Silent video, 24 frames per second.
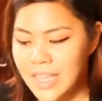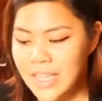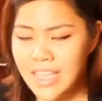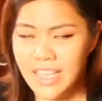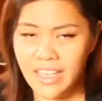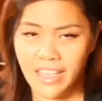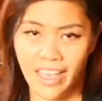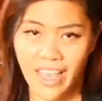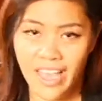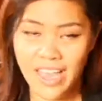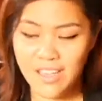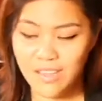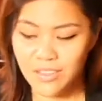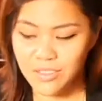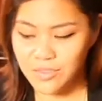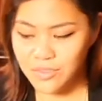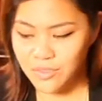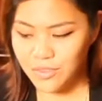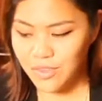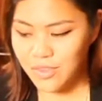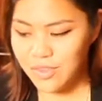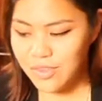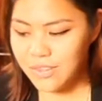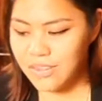Chaos
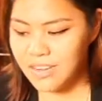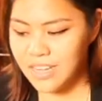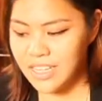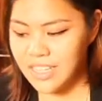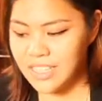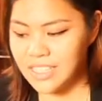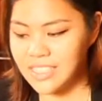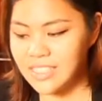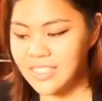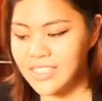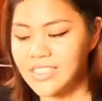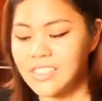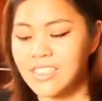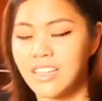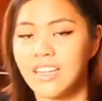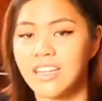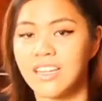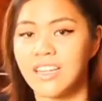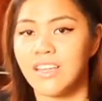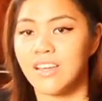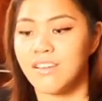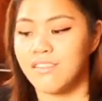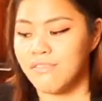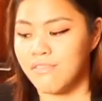theory is the
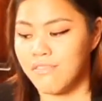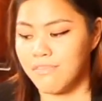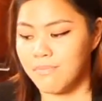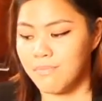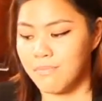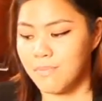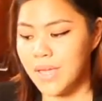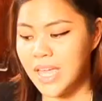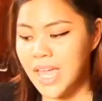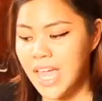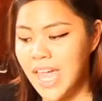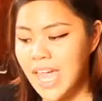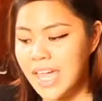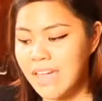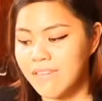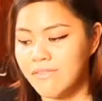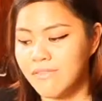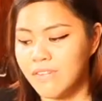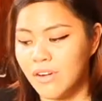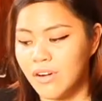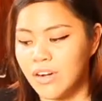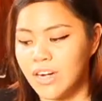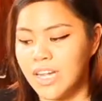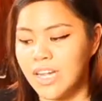study of
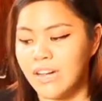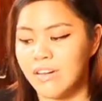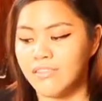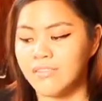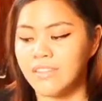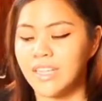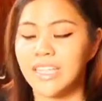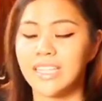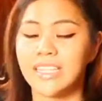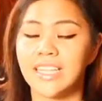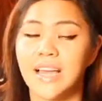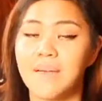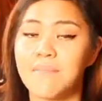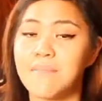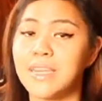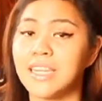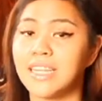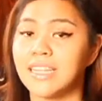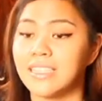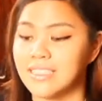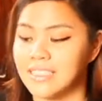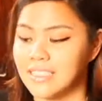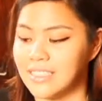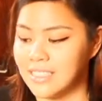behavior of
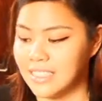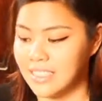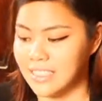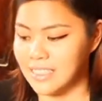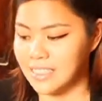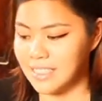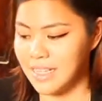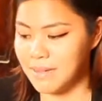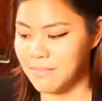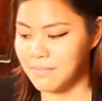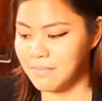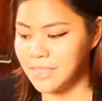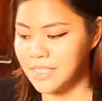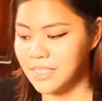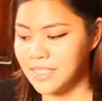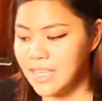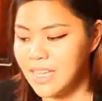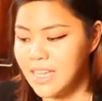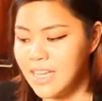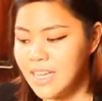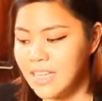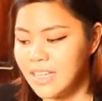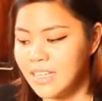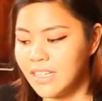dynamical systems
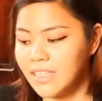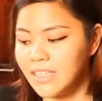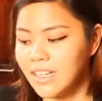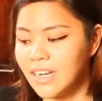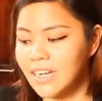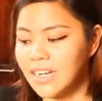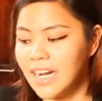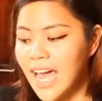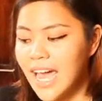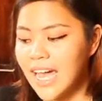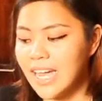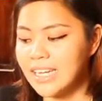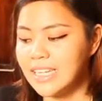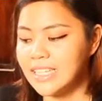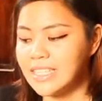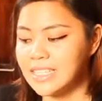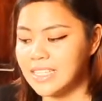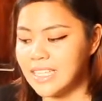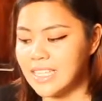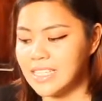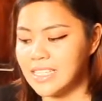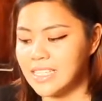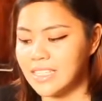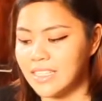that are highly
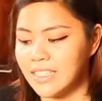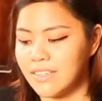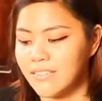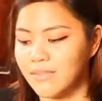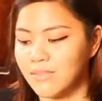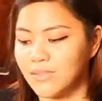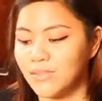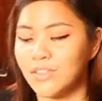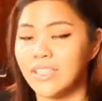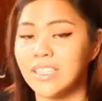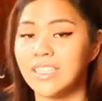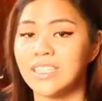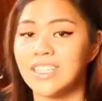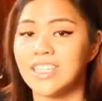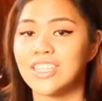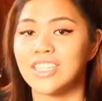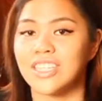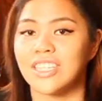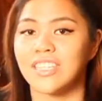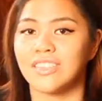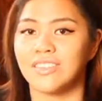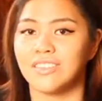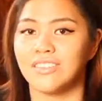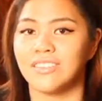sensitive to
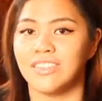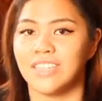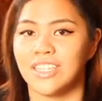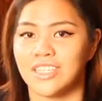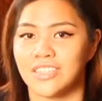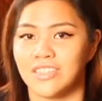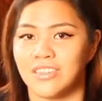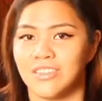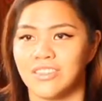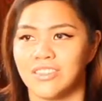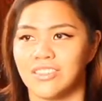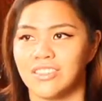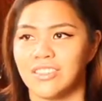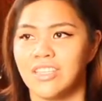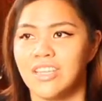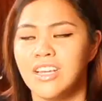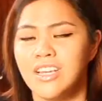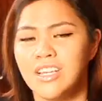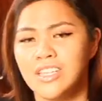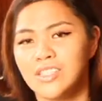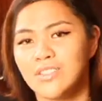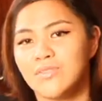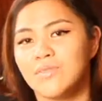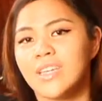initial conditions.
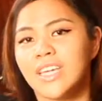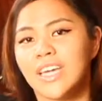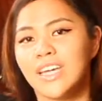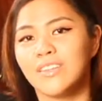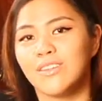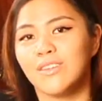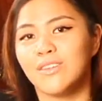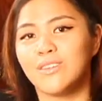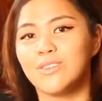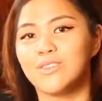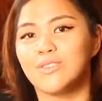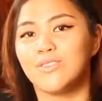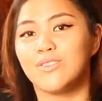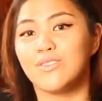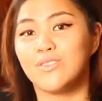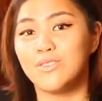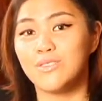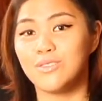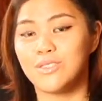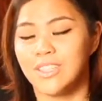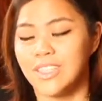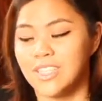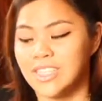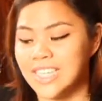So we can also
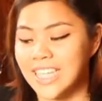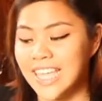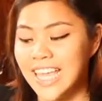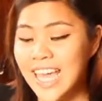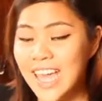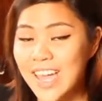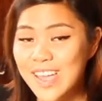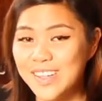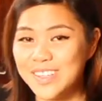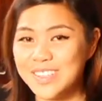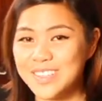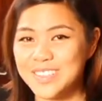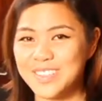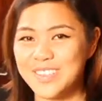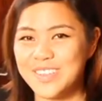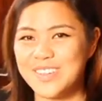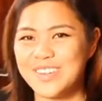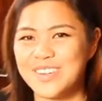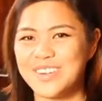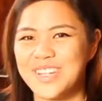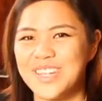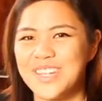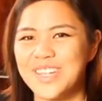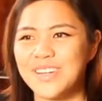use this chaos
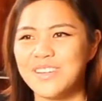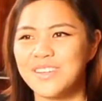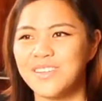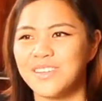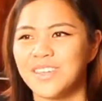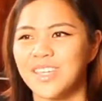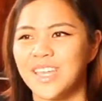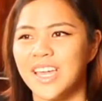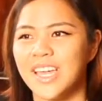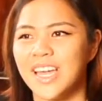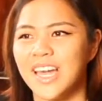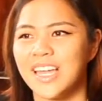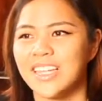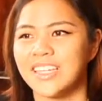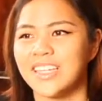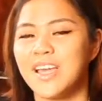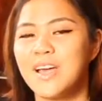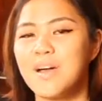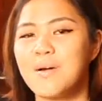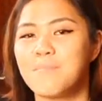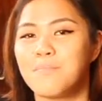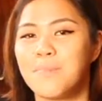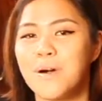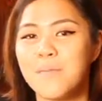theory in looking at
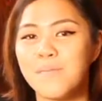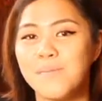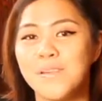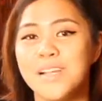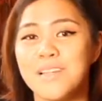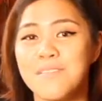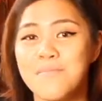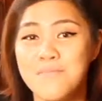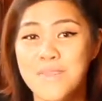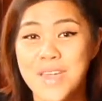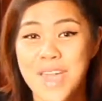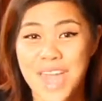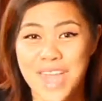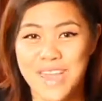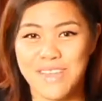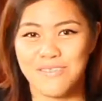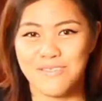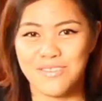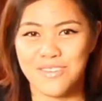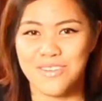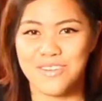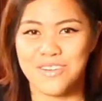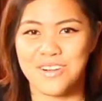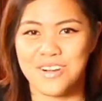public
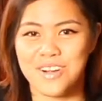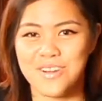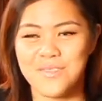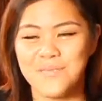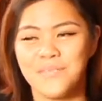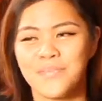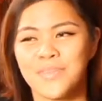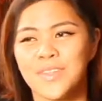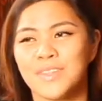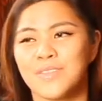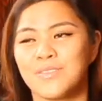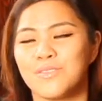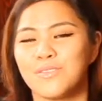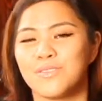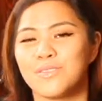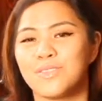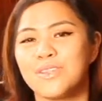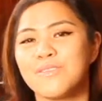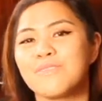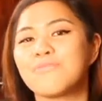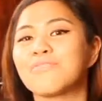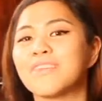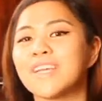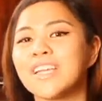behavior to
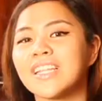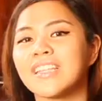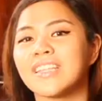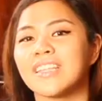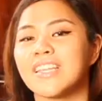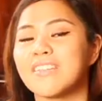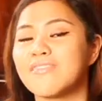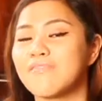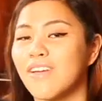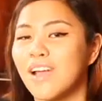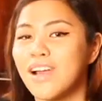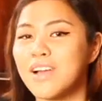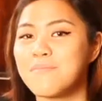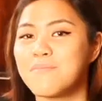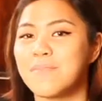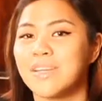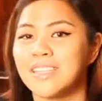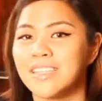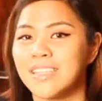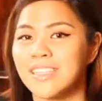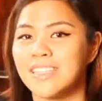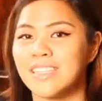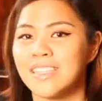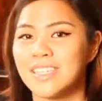different
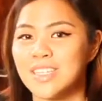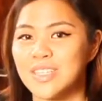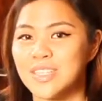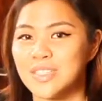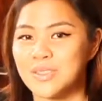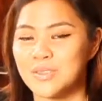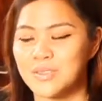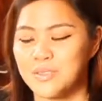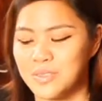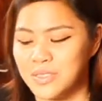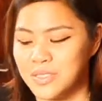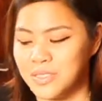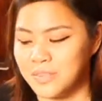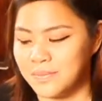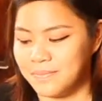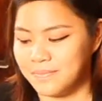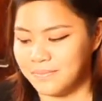environmental issues.